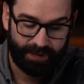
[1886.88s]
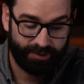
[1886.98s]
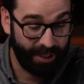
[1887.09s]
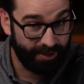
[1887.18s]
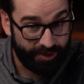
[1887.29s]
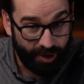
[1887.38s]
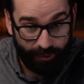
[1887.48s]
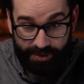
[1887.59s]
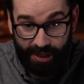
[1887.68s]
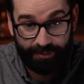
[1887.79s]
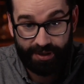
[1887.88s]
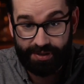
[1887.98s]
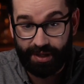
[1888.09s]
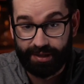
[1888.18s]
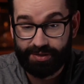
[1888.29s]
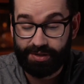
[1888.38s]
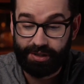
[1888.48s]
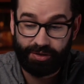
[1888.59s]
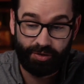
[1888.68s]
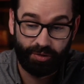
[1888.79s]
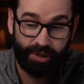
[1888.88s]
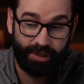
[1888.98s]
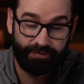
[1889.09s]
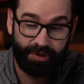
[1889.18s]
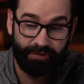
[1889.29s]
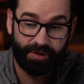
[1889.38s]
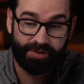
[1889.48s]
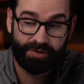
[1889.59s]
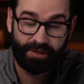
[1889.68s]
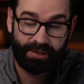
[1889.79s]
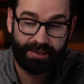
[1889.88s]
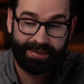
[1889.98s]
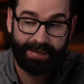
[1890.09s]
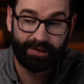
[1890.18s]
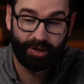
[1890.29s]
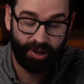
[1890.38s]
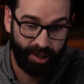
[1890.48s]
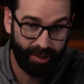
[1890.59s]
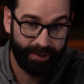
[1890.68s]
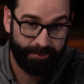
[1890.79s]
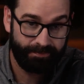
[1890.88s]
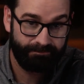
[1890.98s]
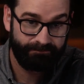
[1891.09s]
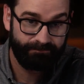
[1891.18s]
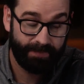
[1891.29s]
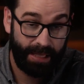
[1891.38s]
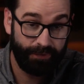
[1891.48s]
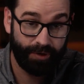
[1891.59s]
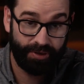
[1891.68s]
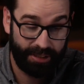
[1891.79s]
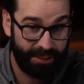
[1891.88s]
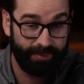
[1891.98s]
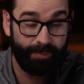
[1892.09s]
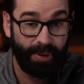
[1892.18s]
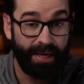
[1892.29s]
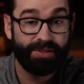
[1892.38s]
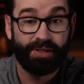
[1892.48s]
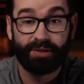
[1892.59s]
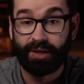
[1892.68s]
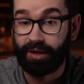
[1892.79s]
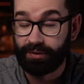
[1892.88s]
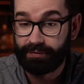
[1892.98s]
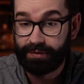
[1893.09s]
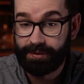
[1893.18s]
So as I always say with these things, if it's a law, if you're thinking about passing a law